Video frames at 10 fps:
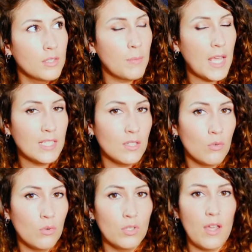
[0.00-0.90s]
placed an
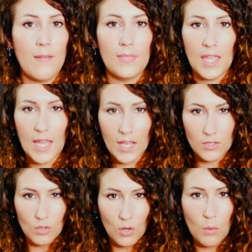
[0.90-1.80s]
order and they
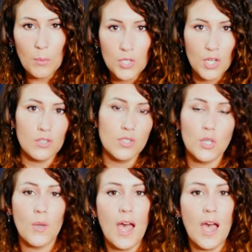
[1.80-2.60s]
had an option to